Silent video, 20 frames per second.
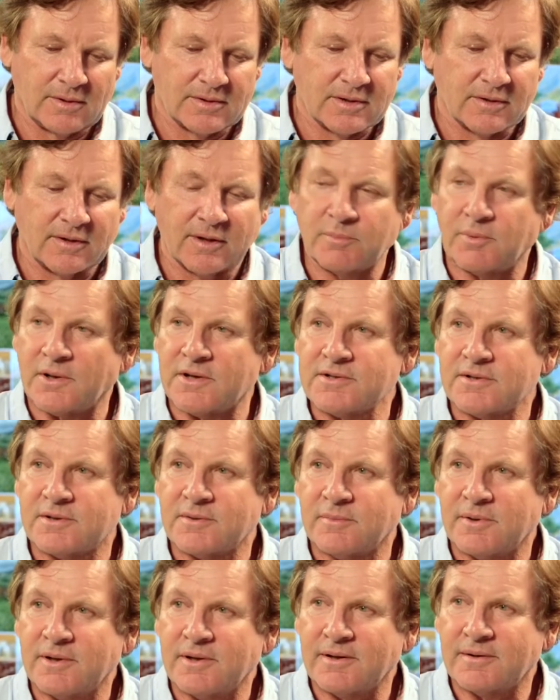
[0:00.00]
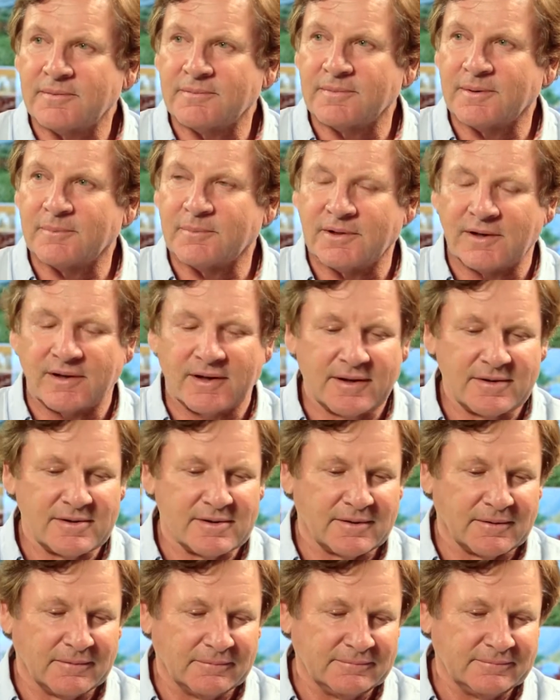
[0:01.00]
well, it's a great pleasure to be here. I'm
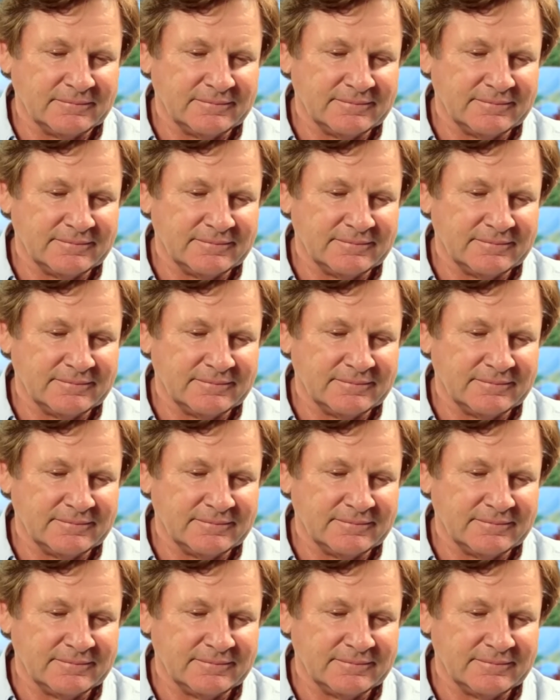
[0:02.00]
delighted.